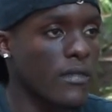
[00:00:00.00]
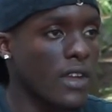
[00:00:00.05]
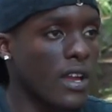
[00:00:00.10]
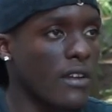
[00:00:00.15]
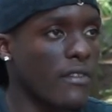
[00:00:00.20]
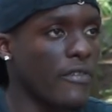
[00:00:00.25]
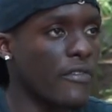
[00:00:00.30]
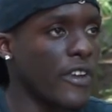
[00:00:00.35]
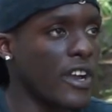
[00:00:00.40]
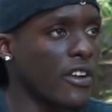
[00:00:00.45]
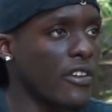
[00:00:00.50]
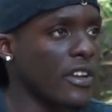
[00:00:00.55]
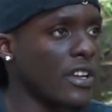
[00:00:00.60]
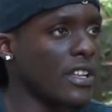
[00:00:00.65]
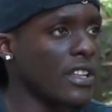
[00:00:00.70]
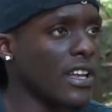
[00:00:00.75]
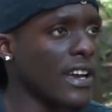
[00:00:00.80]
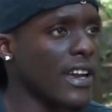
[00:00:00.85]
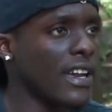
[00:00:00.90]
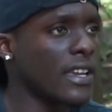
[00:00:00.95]
a
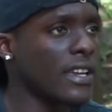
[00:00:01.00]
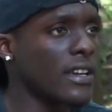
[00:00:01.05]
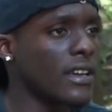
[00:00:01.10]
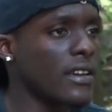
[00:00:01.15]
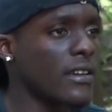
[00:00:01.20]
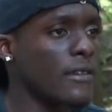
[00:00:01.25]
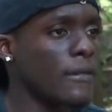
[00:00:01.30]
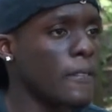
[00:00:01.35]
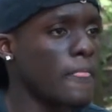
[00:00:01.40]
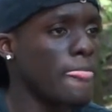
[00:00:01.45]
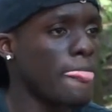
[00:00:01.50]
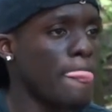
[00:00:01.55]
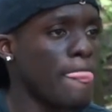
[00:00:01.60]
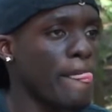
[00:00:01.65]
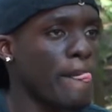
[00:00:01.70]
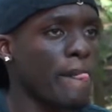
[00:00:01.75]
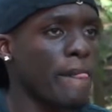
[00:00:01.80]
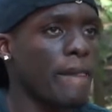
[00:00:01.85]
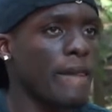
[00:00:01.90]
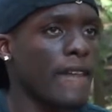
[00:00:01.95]
very, like,
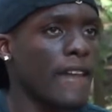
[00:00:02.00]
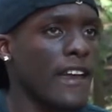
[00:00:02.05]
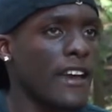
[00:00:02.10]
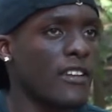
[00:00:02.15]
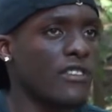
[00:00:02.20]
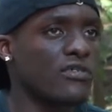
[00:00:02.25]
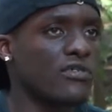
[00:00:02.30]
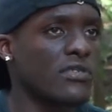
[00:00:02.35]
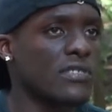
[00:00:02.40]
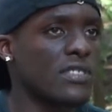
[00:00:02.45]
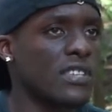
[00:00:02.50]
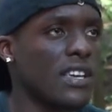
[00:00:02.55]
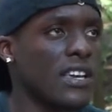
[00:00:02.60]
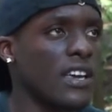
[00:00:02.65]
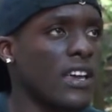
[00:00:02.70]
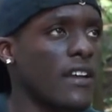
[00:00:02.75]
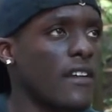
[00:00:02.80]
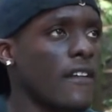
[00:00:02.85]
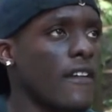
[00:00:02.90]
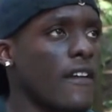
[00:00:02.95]
how would you say
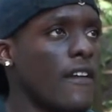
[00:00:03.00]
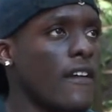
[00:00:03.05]
it,